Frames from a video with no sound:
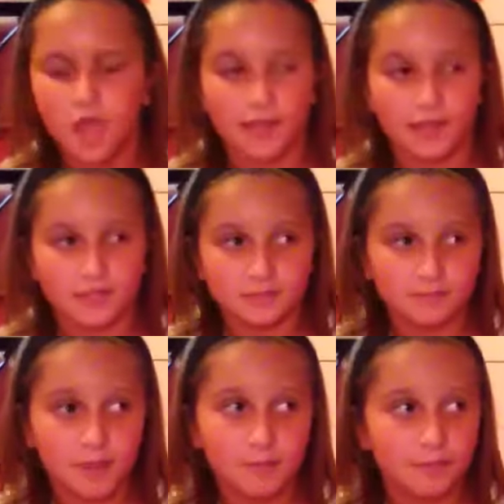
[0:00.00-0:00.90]
is
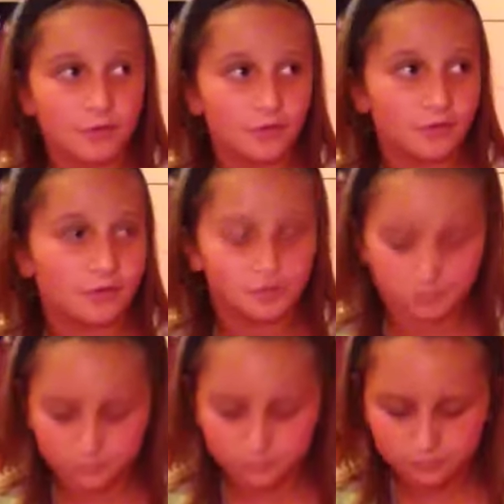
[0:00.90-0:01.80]
my brother?
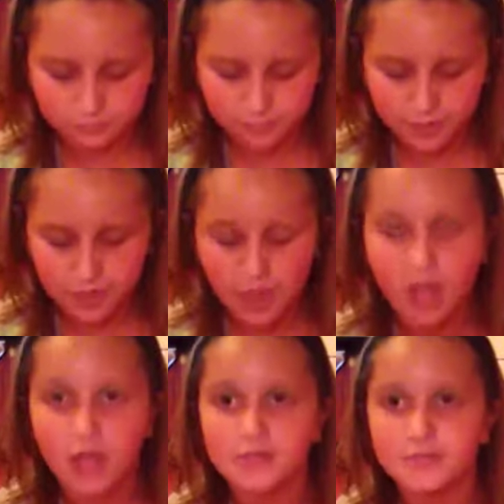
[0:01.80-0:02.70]

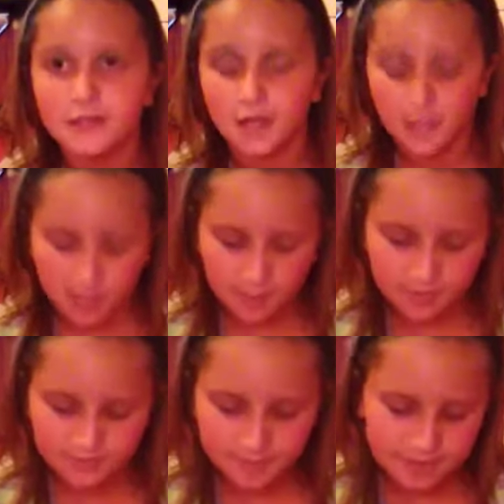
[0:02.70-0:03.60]
Because it
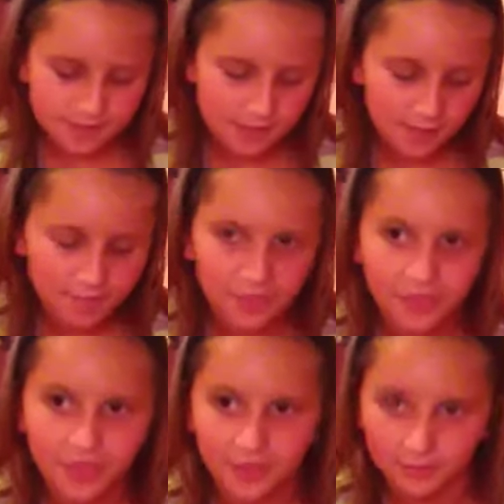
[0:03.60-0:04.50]
was messing up the
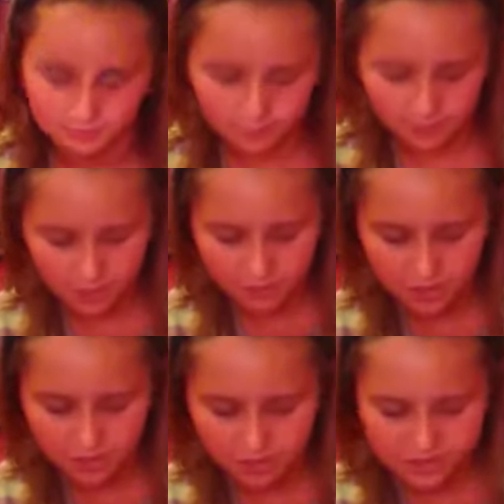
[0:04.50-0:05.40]
thing. When I was
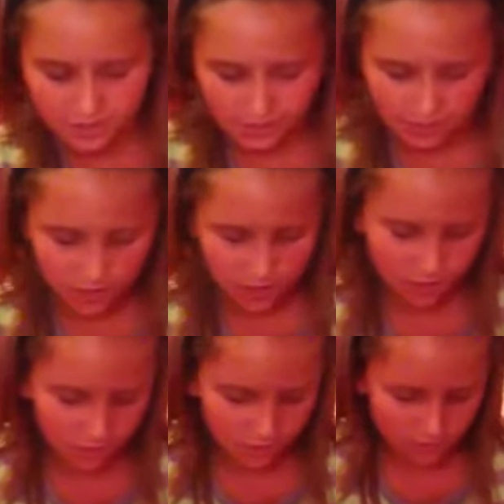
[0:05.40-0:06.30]
trying to say
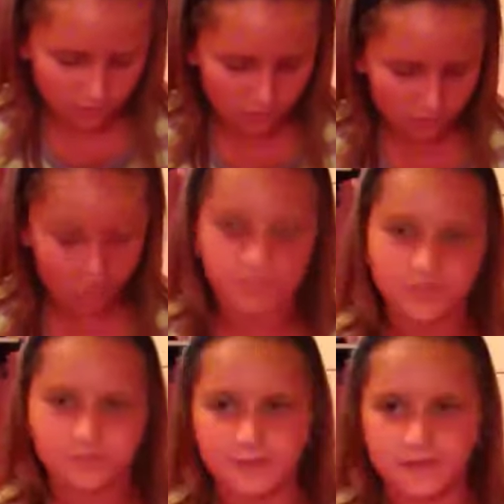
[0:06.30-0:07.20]
it, it
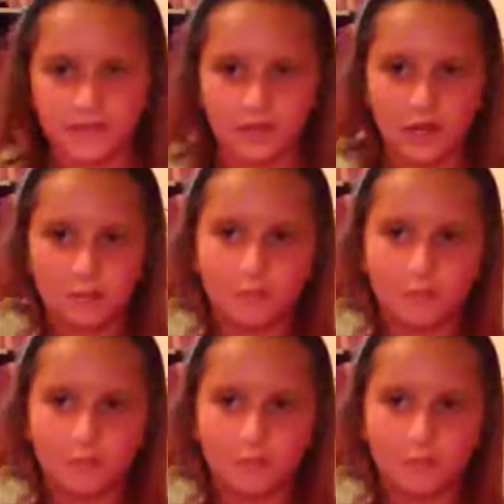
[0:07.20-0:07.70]
was messing it up